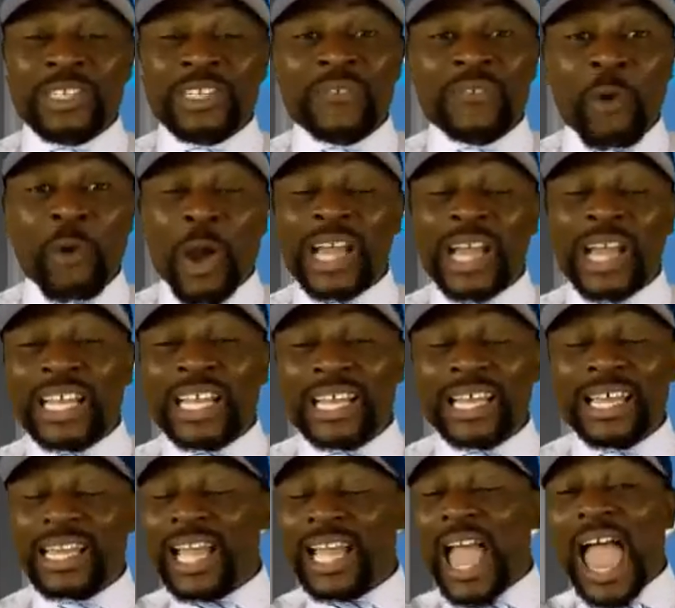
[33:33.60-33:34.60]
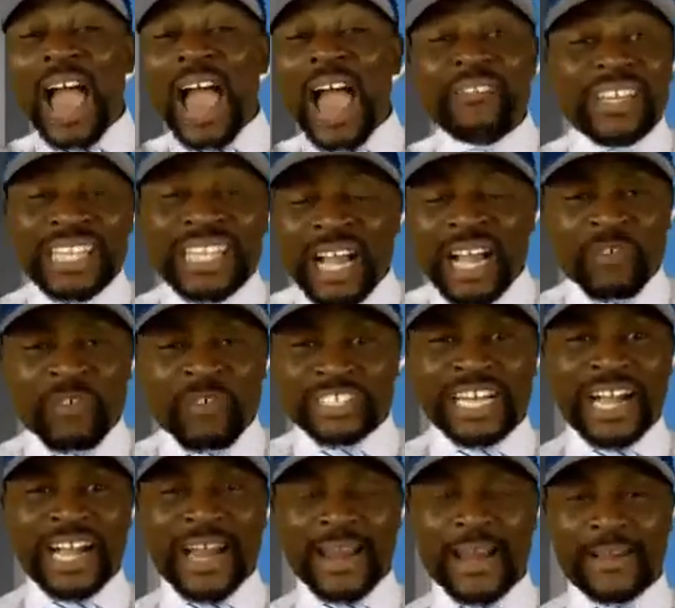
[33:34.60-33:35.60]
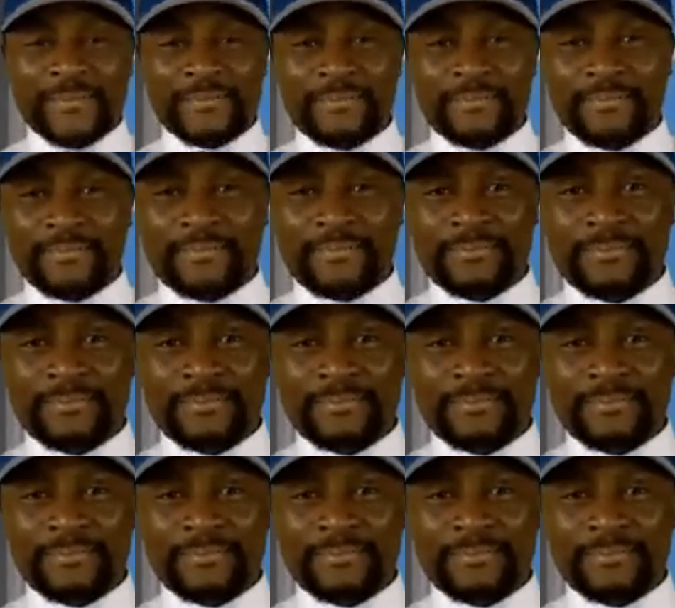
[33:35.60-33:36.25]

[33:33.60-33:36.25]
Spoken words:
go for everything go for Chakara.